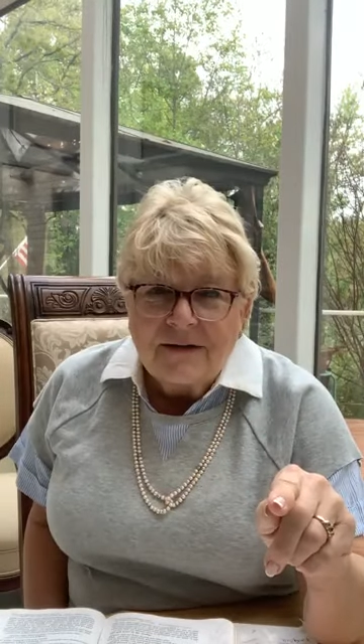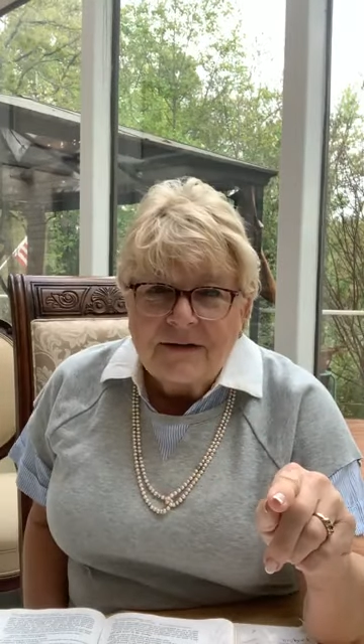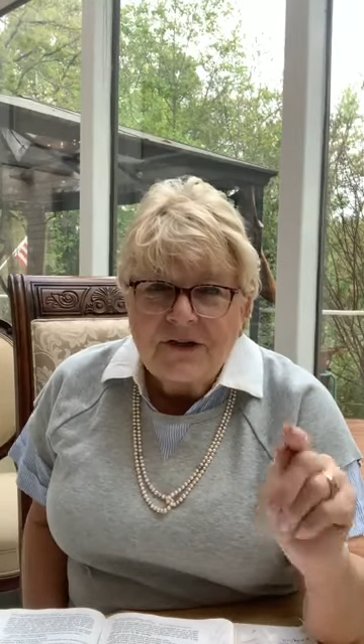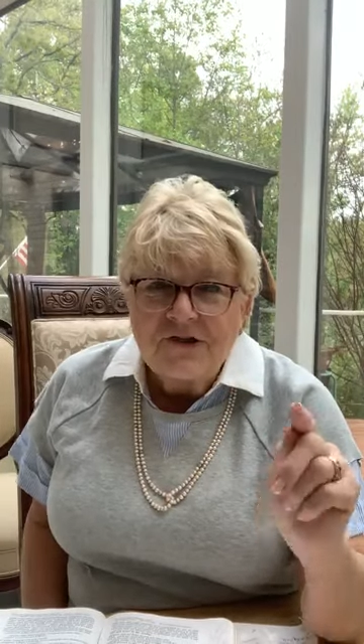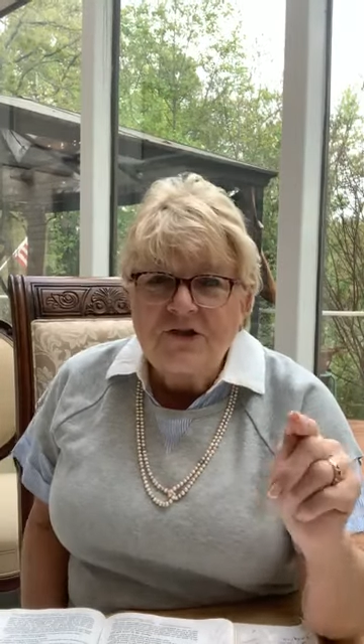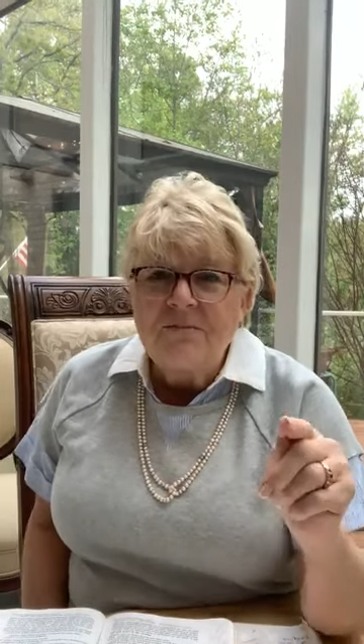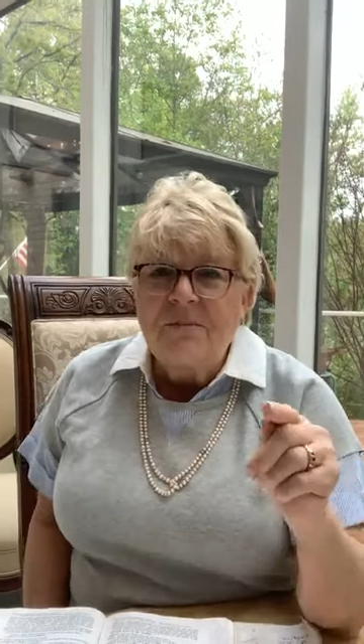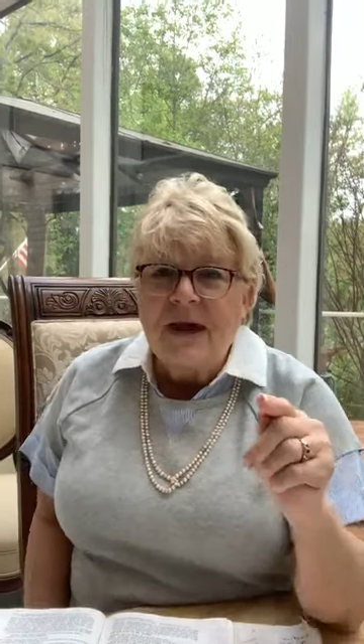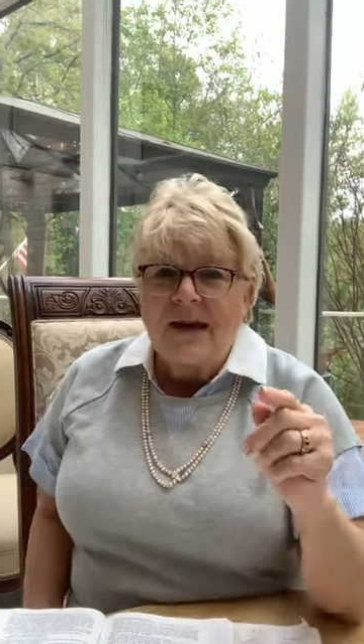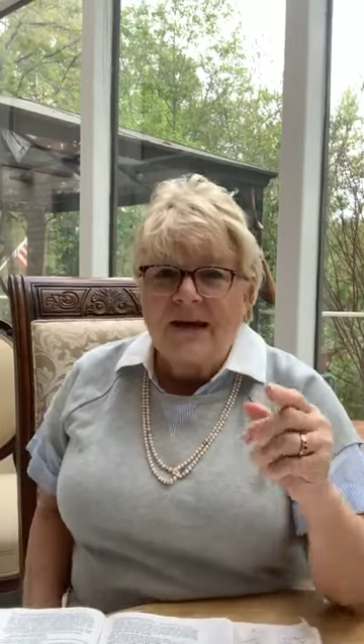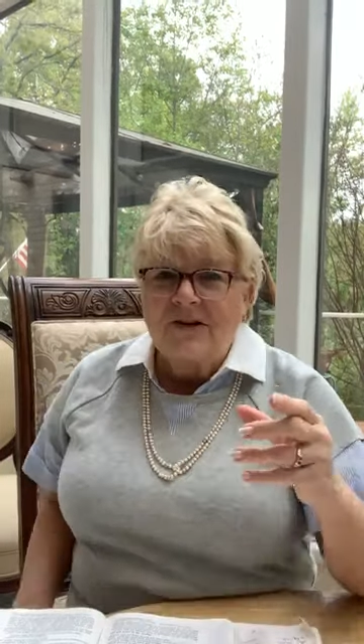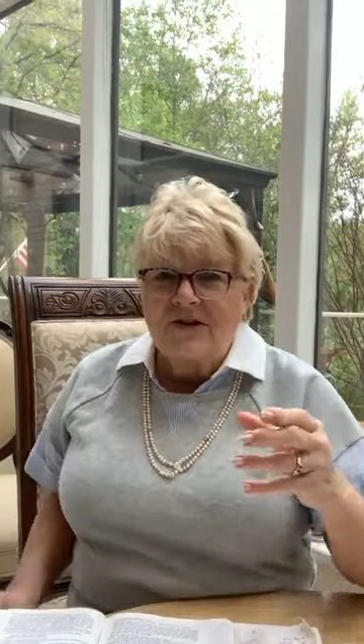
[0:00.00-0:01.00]
that you
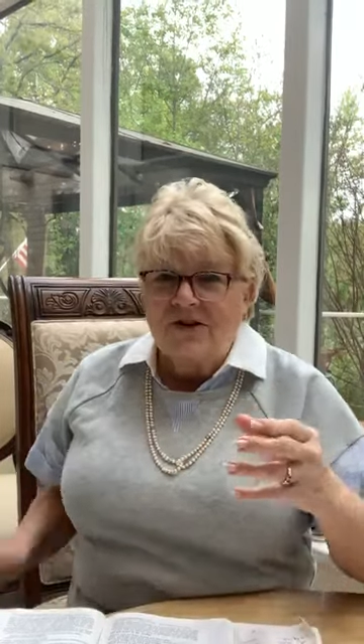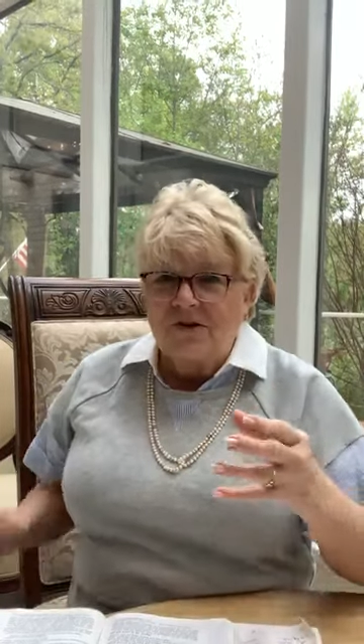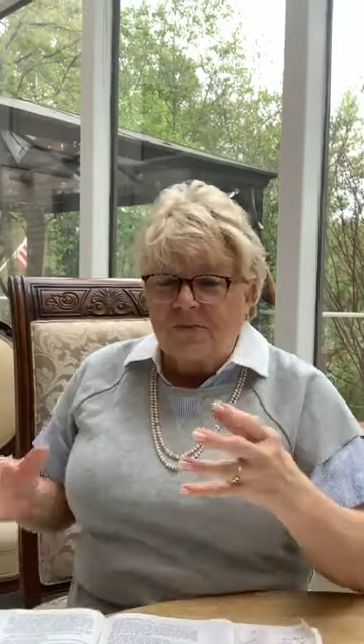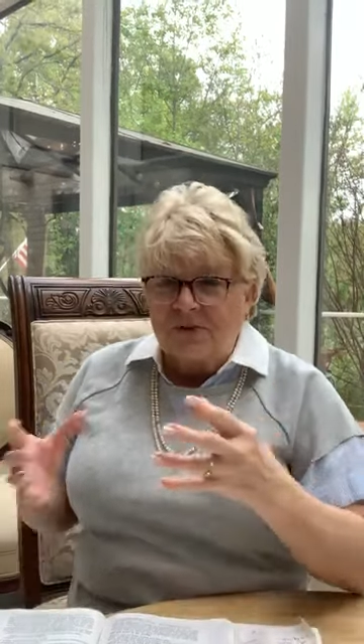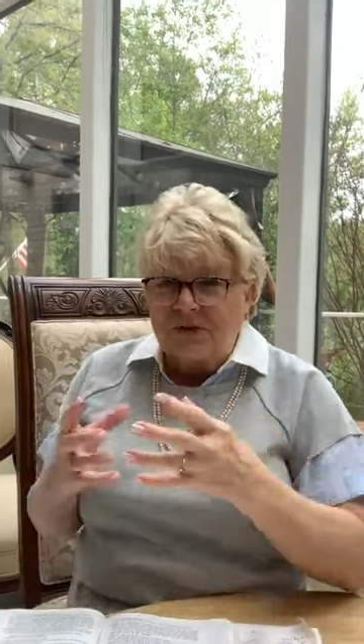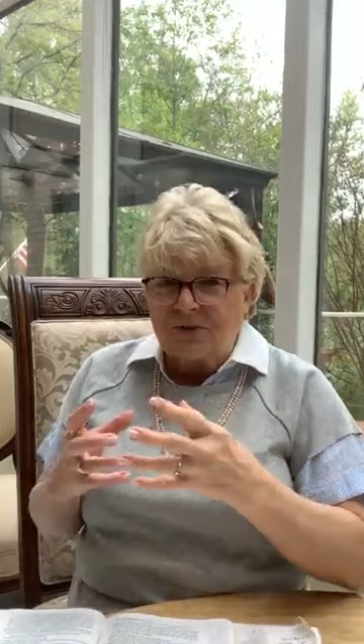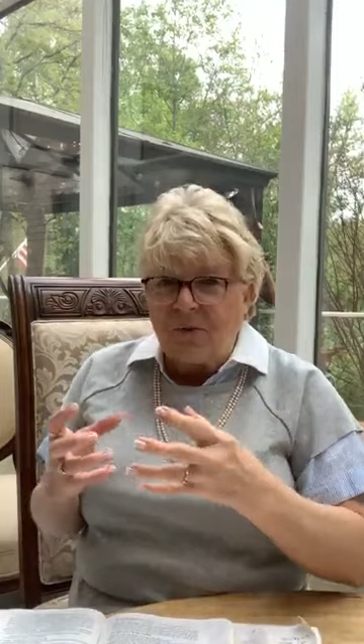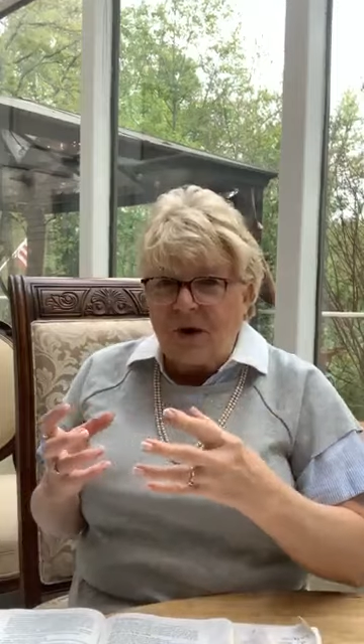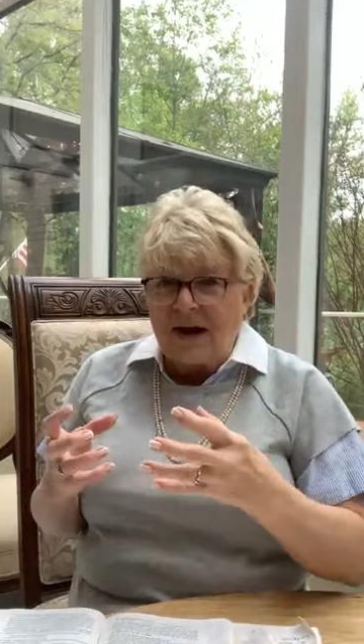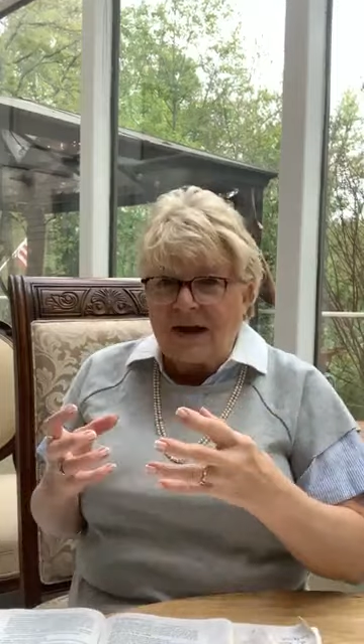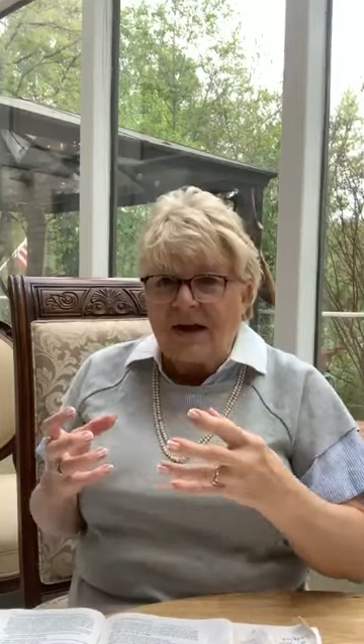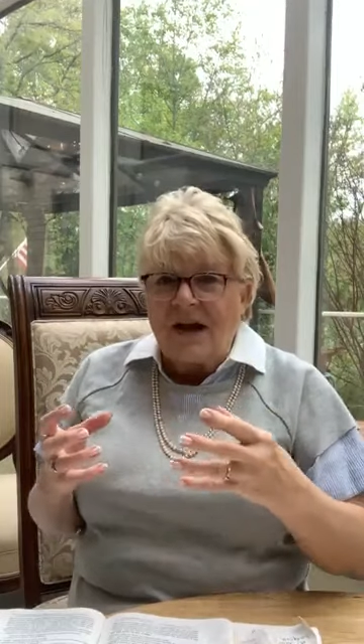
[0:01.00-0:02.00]
manage to
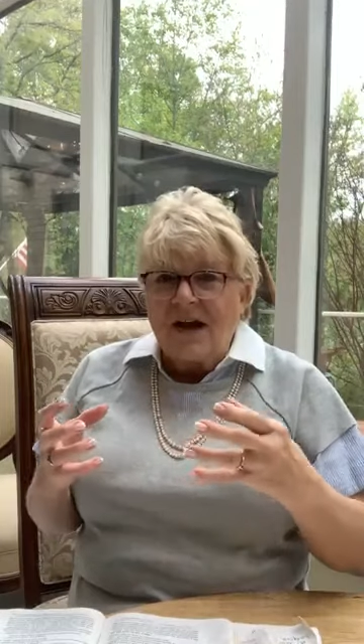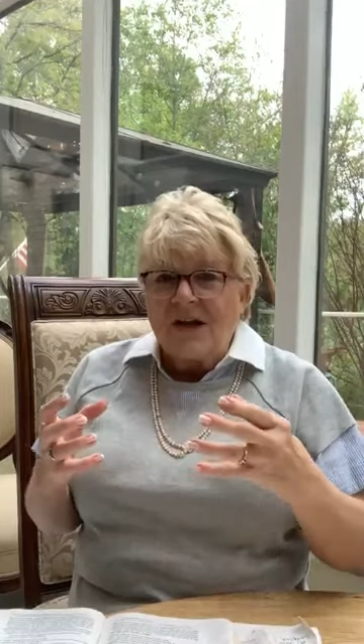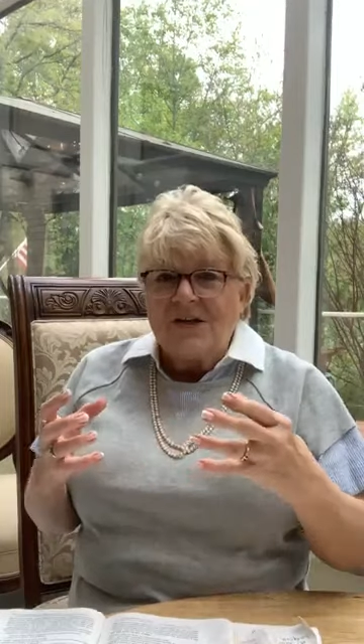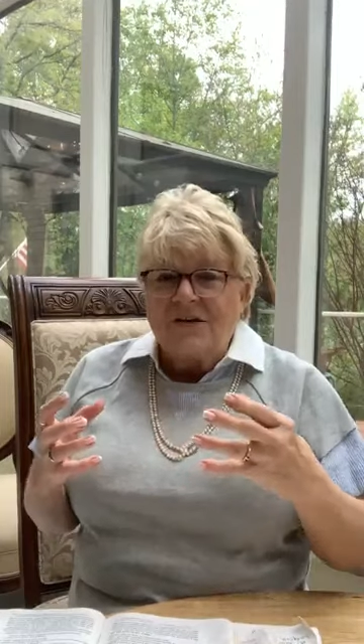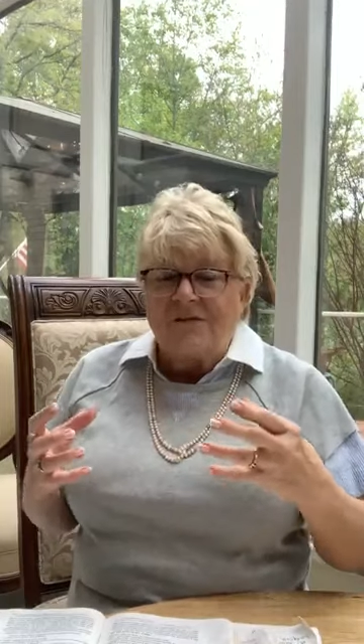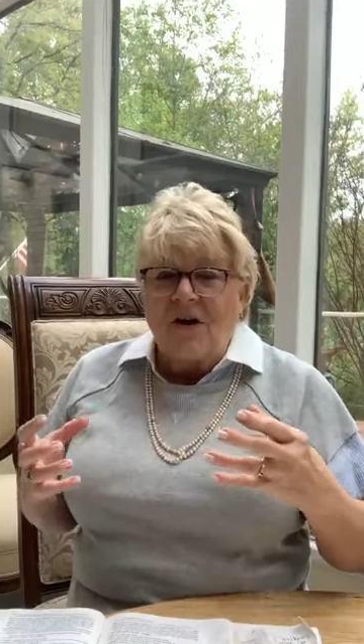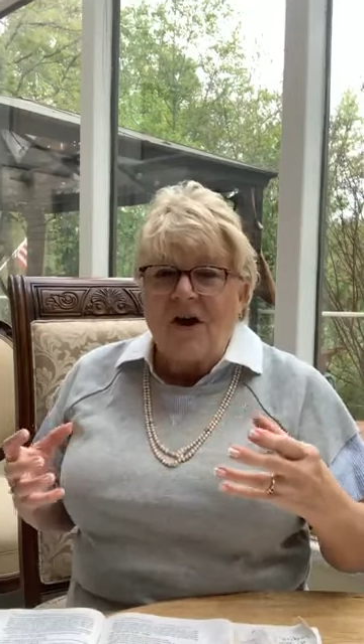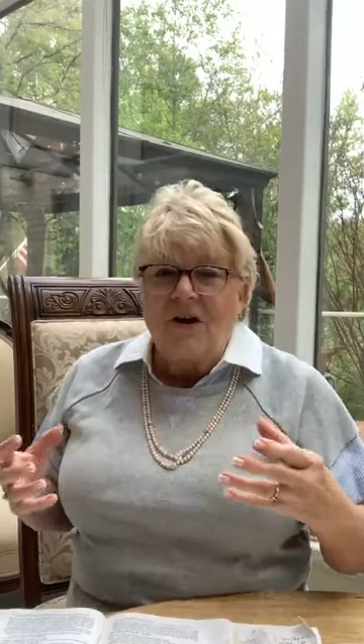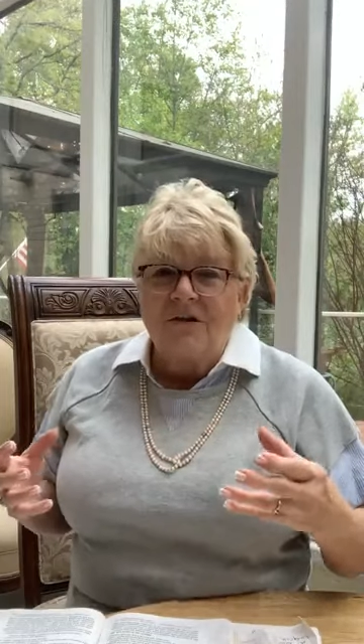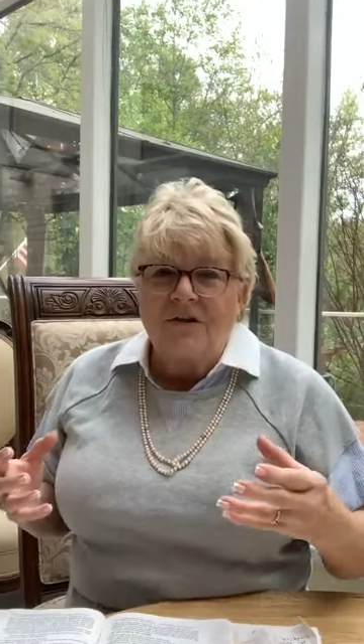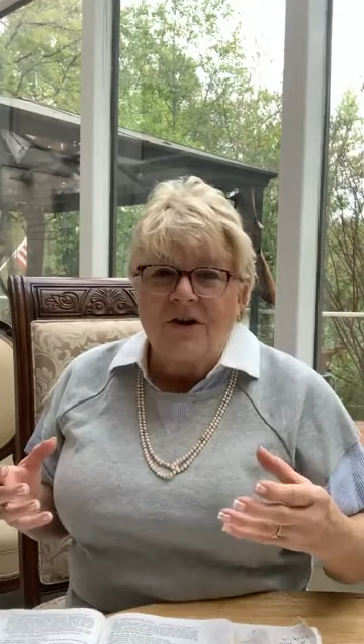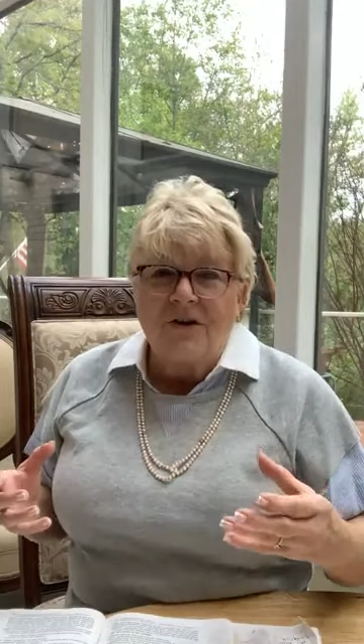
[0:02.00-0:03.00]
persuade to
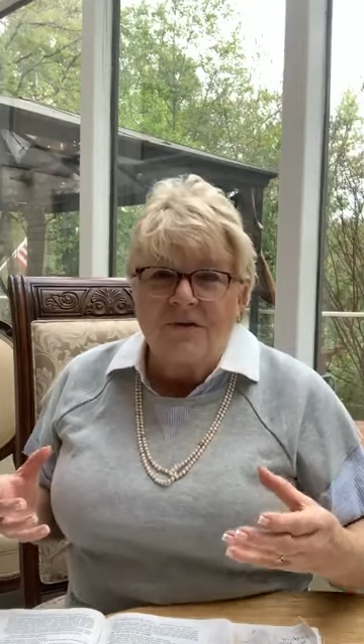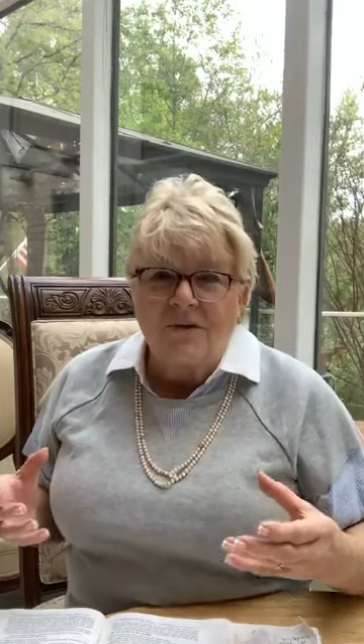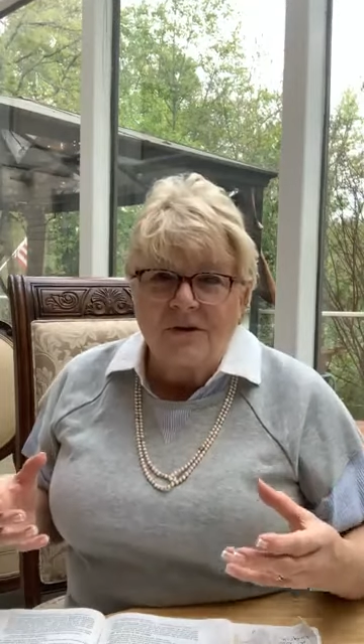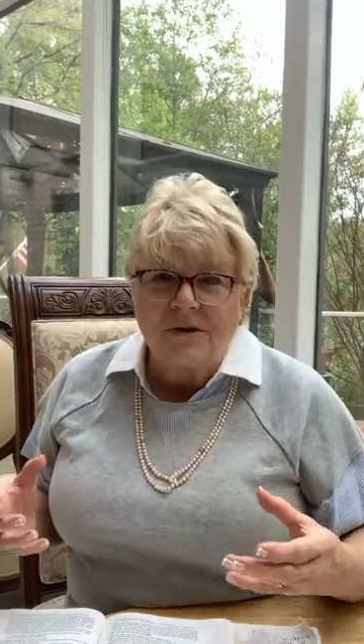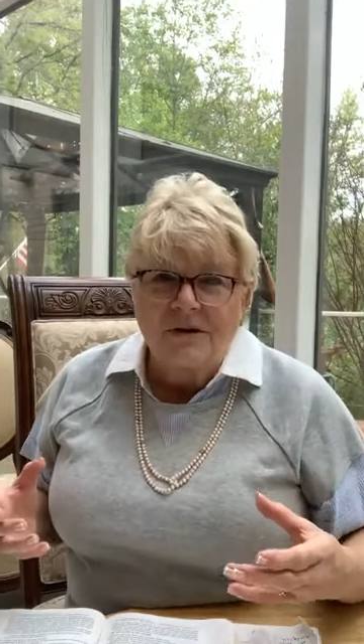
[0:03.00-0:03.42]
follow you.